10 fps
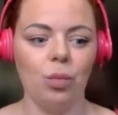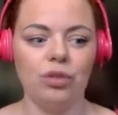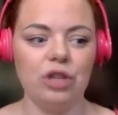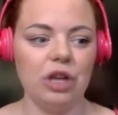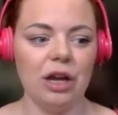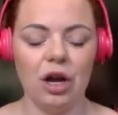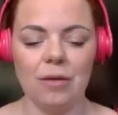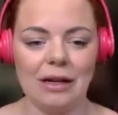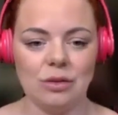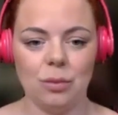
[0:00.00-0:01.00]
should I go
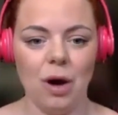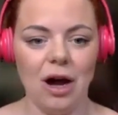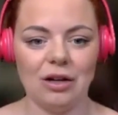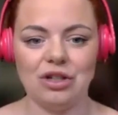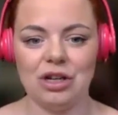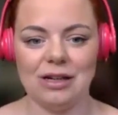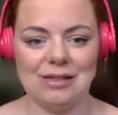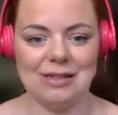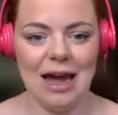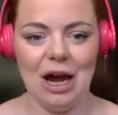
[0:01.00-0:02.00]
back to work? Should I
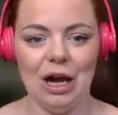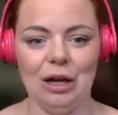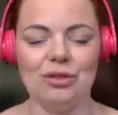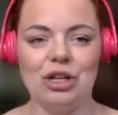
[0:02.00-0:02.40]
stay at home?